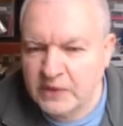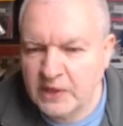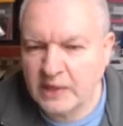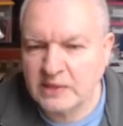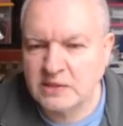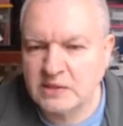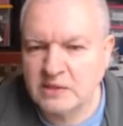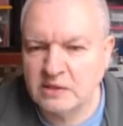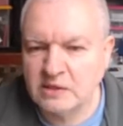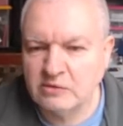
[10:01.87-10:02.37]

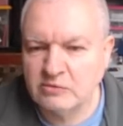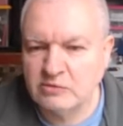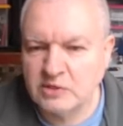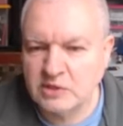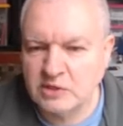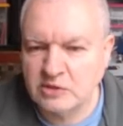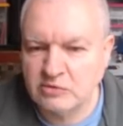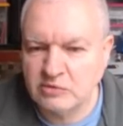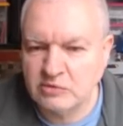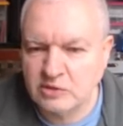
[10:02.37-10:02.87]
Yes, I think
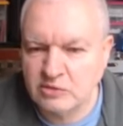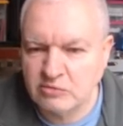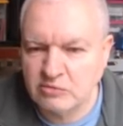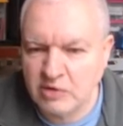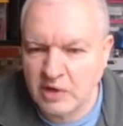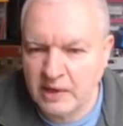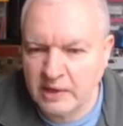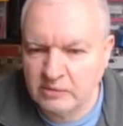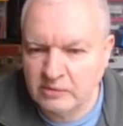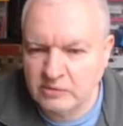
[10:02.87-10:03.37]
resistor is
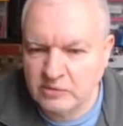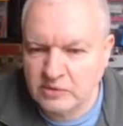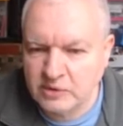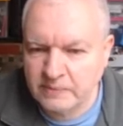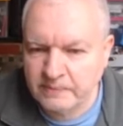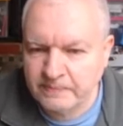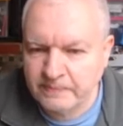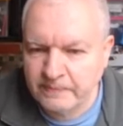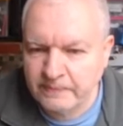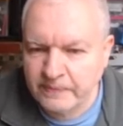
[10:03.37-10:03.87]
ground.
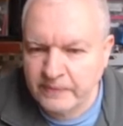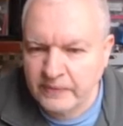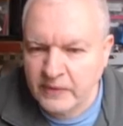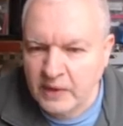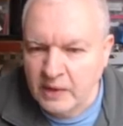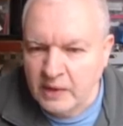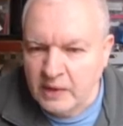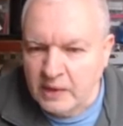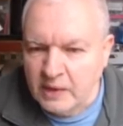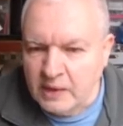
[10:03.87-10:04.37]

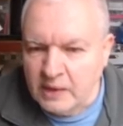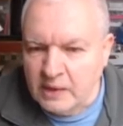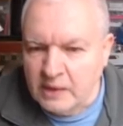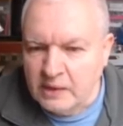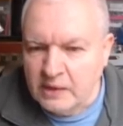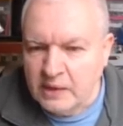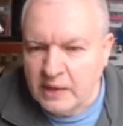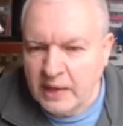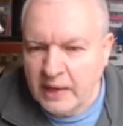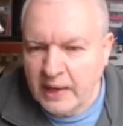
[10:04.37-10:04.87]

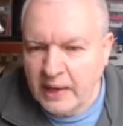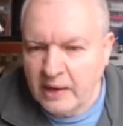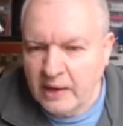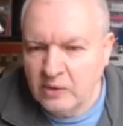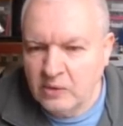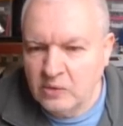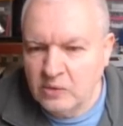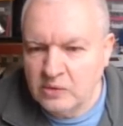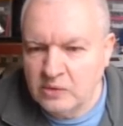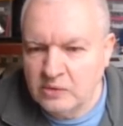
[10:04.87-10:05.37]

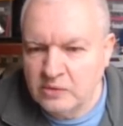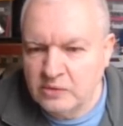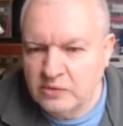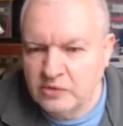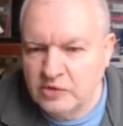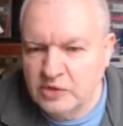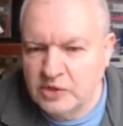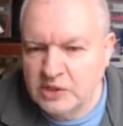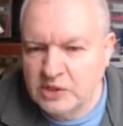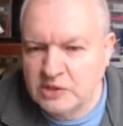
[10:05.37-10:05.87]
Now
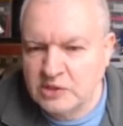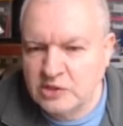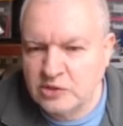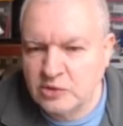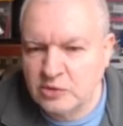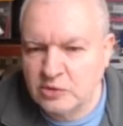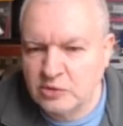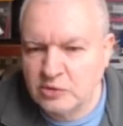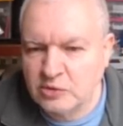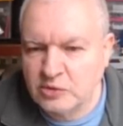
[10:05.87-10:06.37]
these
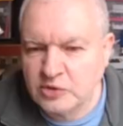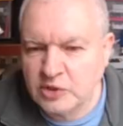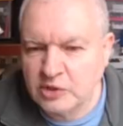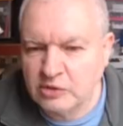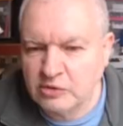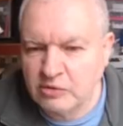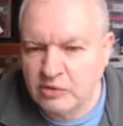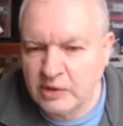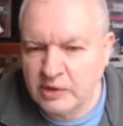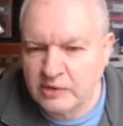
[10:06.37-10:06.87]
two are
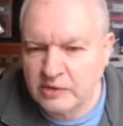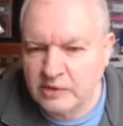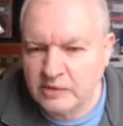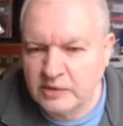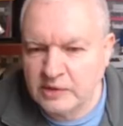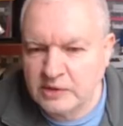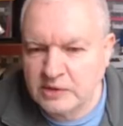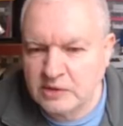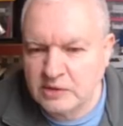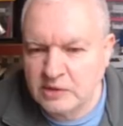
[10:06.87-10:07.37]
also ground, aren't
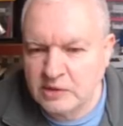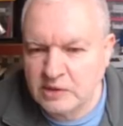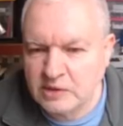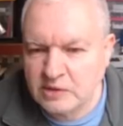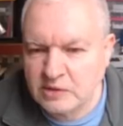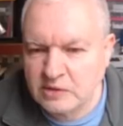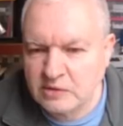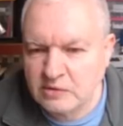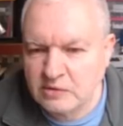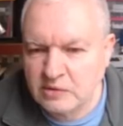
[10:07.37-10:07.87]
they? So
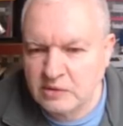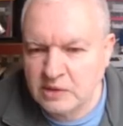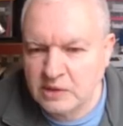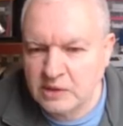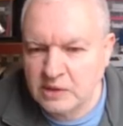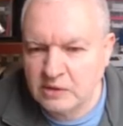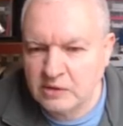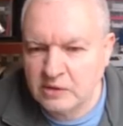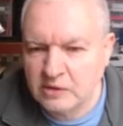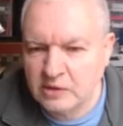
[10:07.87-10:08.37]
let's
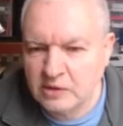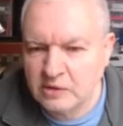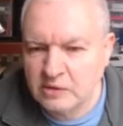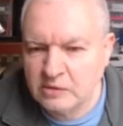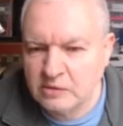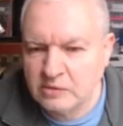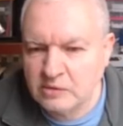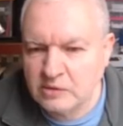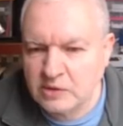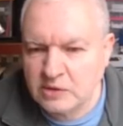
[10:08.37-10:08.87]
link
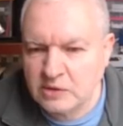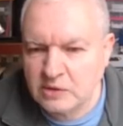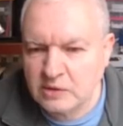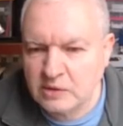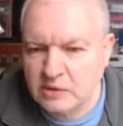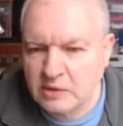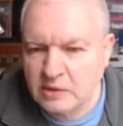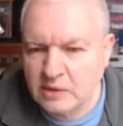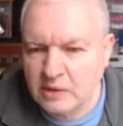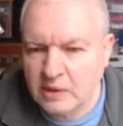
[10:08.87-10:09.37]
those,
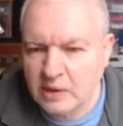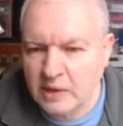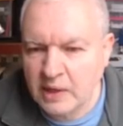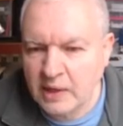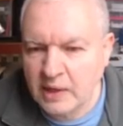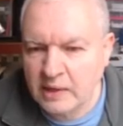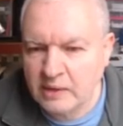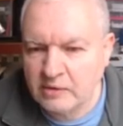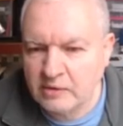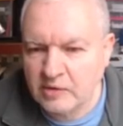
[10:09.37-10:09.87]

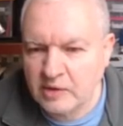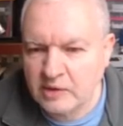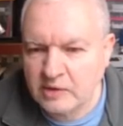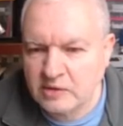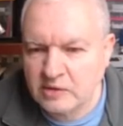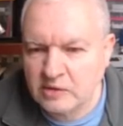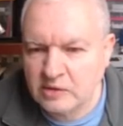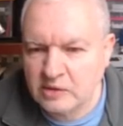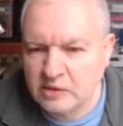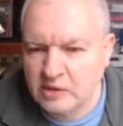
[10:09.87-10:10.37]
and
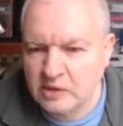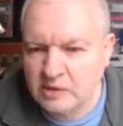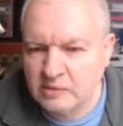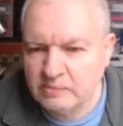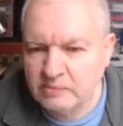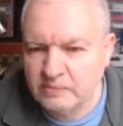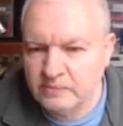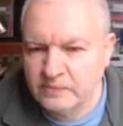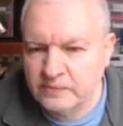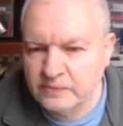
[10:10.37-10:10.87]
that's going to
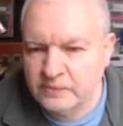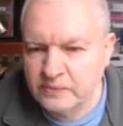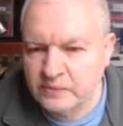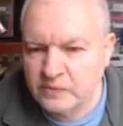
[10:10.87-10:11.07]
come.